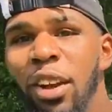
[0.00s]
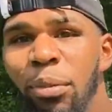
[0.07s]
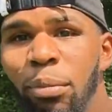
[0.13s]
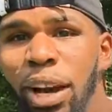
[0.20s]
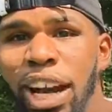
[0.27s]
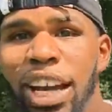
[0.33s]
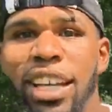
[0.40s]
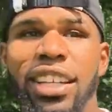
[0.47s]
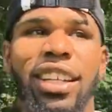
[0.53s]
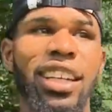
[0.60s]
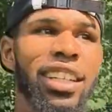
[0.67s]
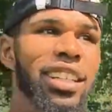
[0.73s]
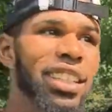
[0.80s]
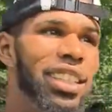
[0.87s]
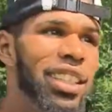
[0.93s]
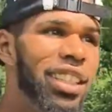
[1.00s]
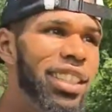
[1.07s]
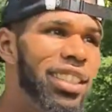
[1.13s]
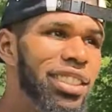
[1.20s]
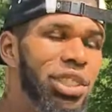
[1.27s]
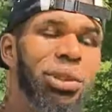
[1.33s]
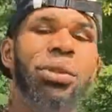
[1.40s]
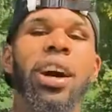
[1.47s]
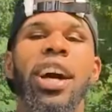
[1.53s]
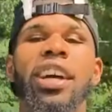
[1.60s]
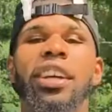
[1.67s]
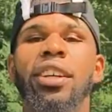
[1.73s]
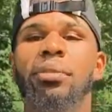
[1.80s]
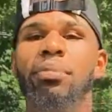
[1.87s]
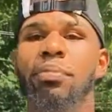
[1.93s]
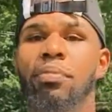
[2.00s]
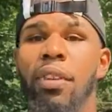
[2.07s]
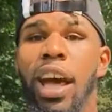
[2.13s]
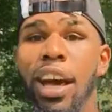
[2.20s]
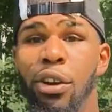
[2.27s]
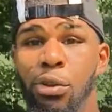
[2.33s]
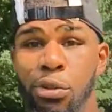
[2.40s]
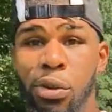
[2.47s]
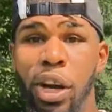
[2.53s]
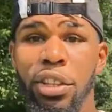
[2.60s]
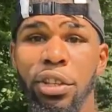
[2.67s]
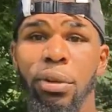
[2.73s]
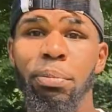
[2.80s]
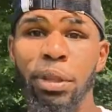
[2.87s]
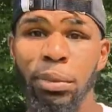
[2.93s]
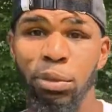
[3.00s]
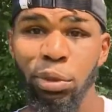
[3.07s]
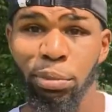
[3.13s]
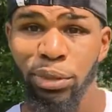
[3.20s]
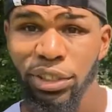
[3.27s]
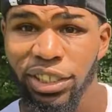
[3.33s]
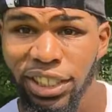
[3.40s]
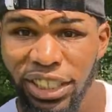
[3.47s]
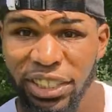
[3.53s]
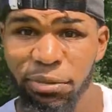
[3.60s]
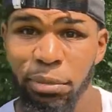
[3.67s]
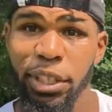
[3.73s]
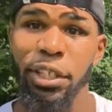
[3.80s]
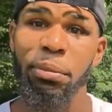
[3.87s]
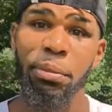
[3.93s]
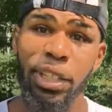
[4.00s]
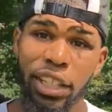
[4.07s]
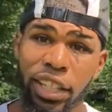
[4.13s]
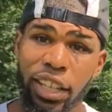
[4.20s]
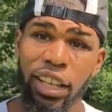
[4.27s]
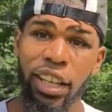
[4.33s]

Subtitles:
My identity is who I am, not who other people perceive me to be.